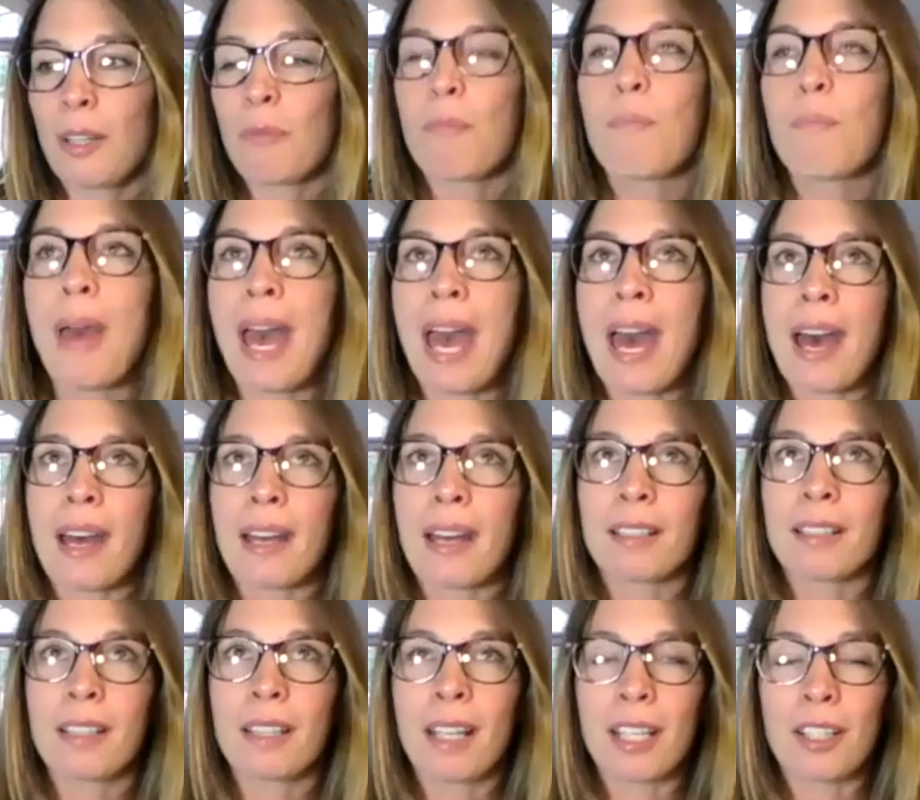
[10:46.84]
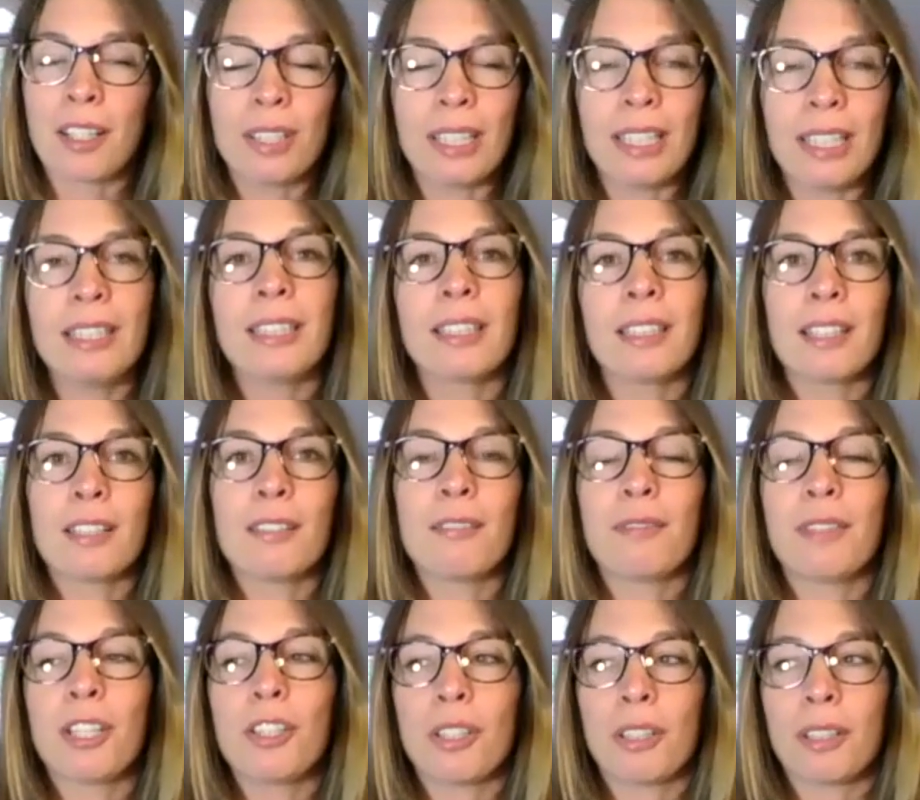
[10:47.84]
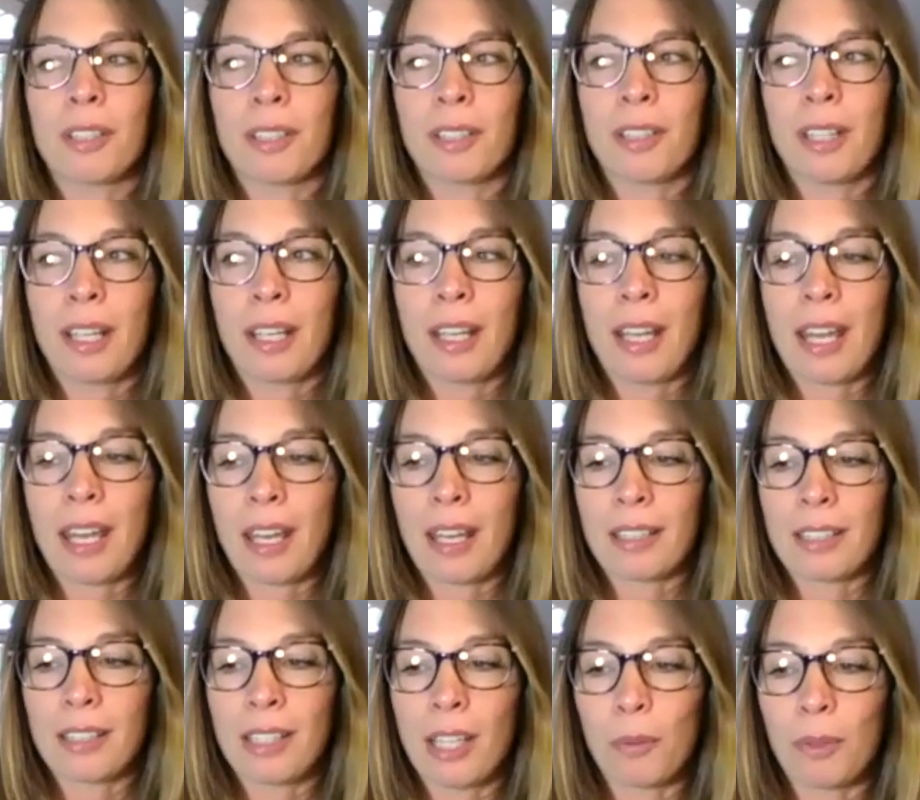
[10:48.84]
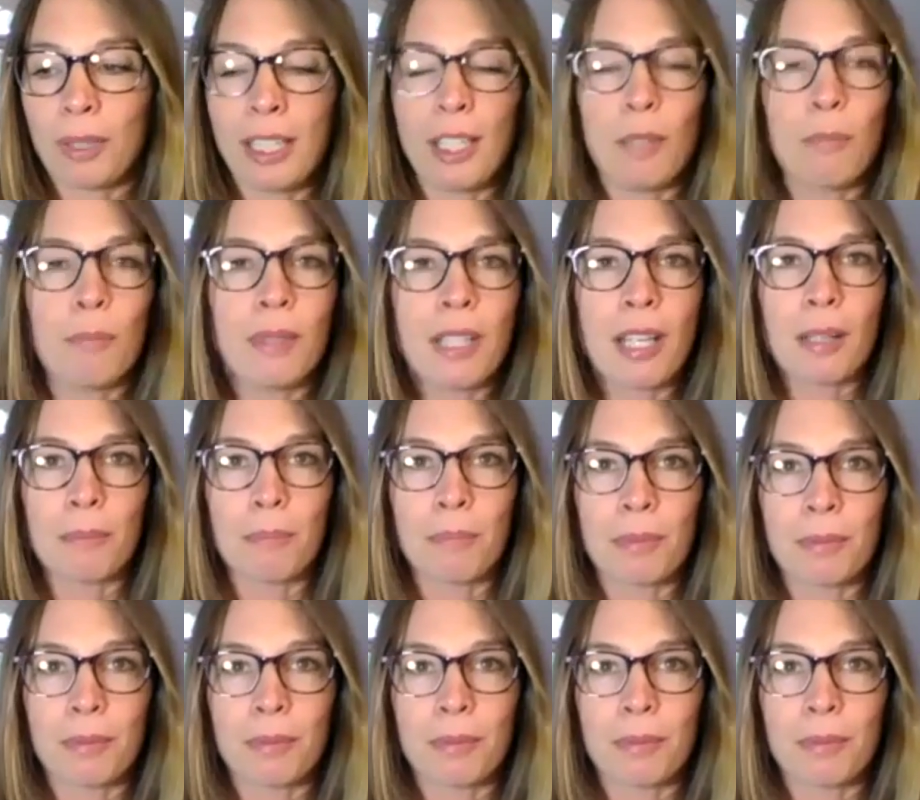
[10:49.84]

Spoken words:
bad that I could easily envision and that would keep me up.